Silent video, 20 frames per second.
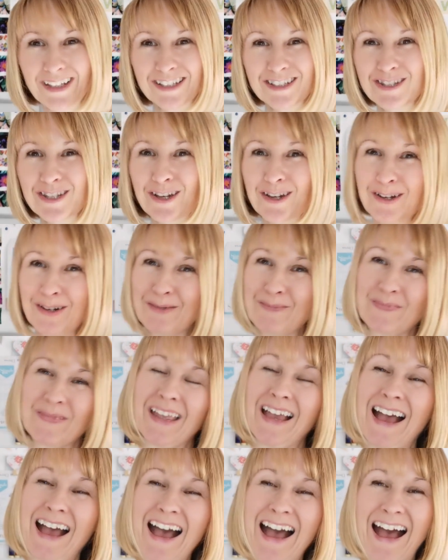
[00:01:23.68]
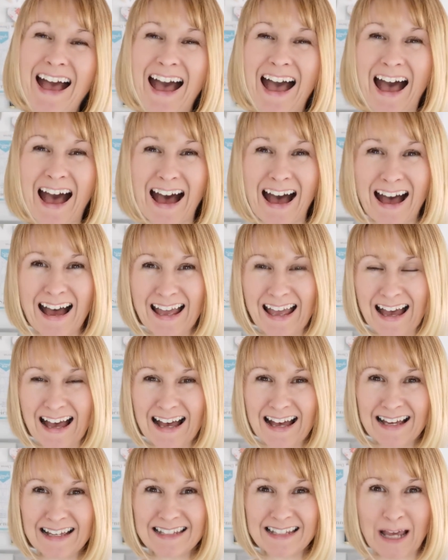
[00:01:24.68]
So I
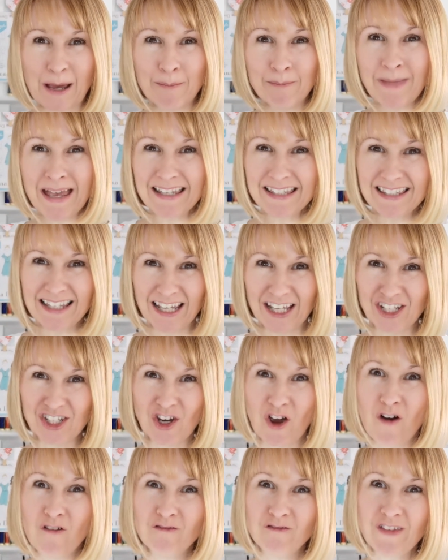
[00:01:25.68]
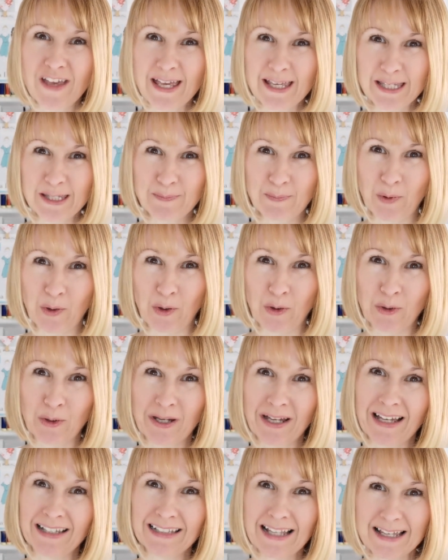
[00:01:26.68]
had a message on
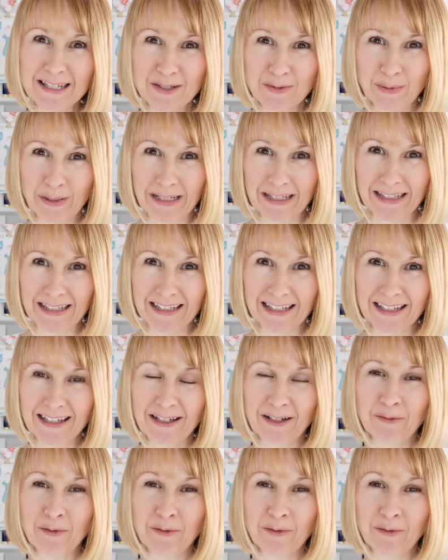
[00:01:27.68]
Facebook last week,